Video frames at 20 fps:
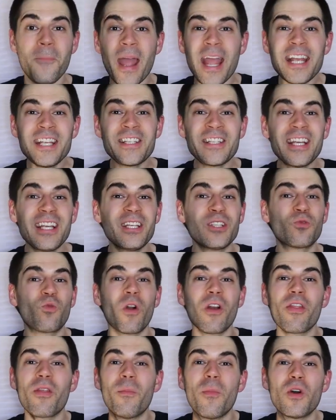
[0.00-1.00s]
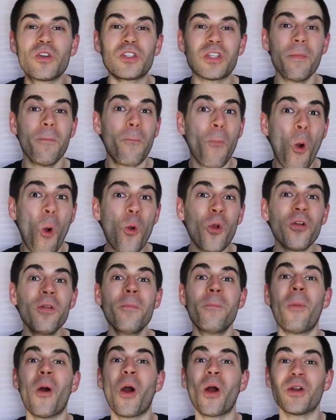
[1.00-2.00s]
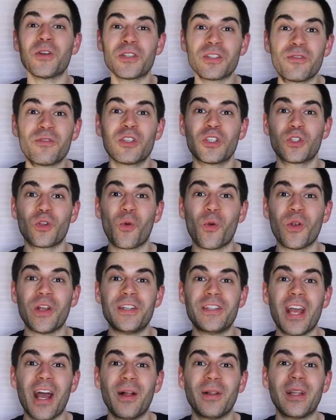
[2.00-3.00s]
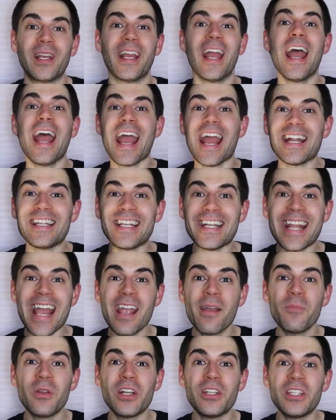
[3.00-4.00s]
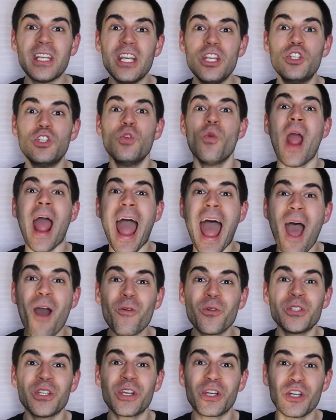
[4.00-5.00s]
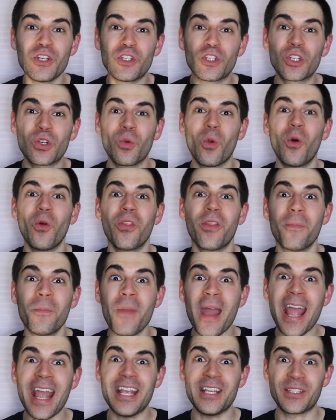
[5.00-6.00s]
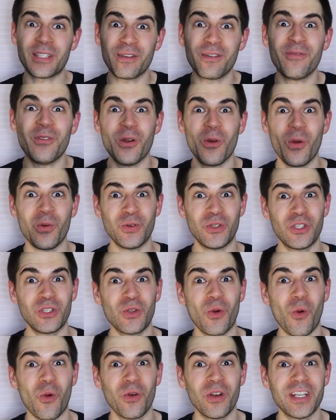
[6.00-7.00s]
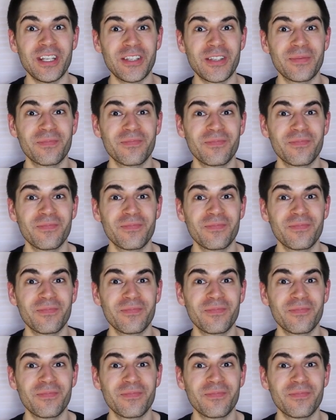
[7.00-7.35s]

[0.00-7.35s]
Pacing is one of the most important parts of storytelling, and today I'm going to teach you how to control the pace of your own stories.